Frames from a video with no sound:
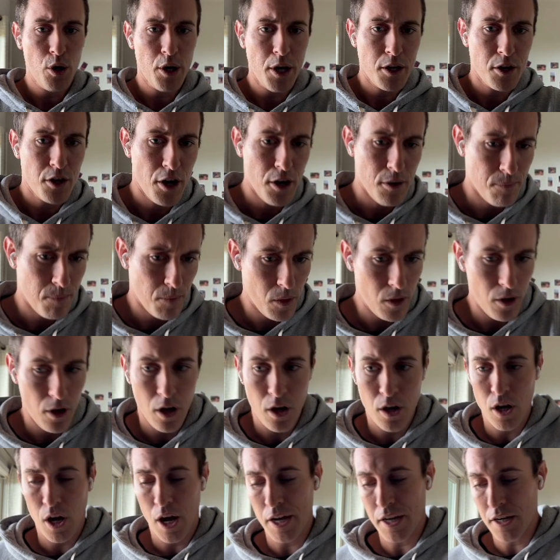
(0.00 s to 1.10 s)
Okay, great.
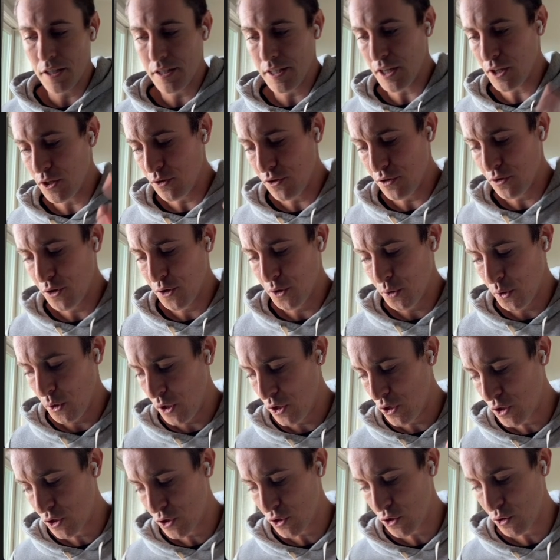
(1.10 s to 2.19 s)
I'm going to take you through
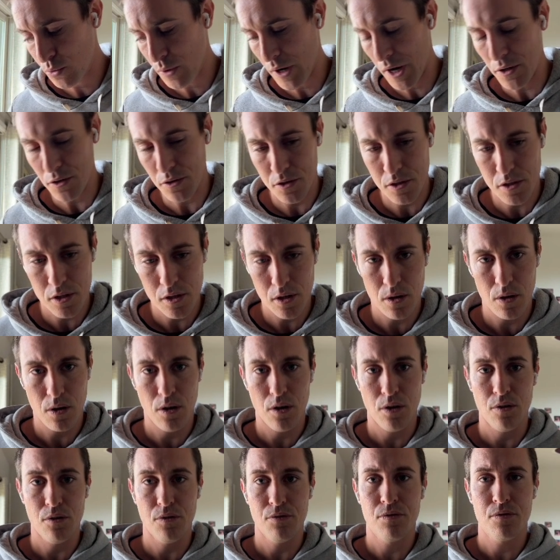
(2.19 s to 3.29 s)
two routes
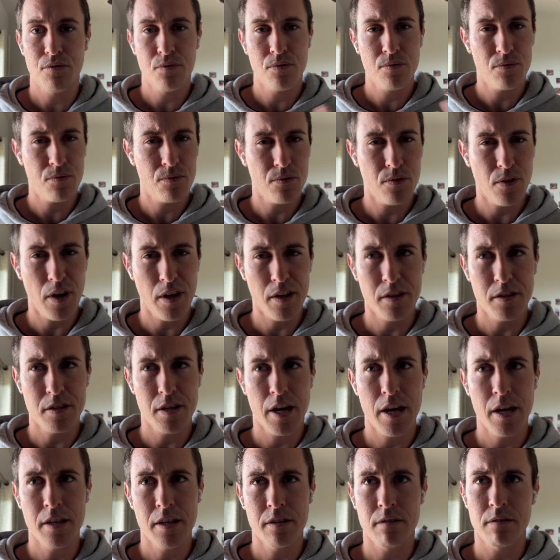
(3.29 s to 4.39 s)
of
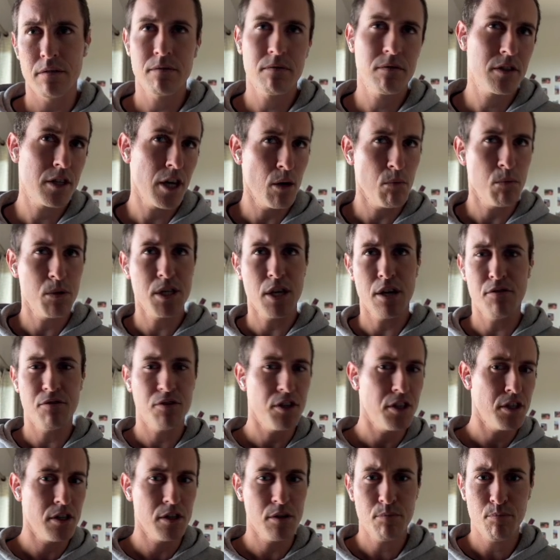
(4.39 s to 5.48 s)
end-to-end type
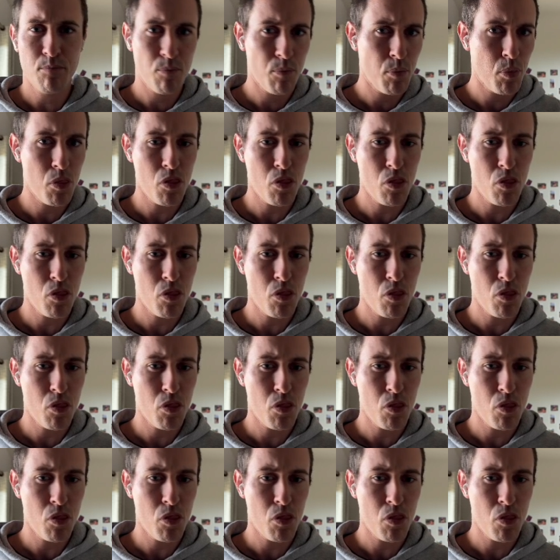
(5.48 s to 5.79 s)
safety.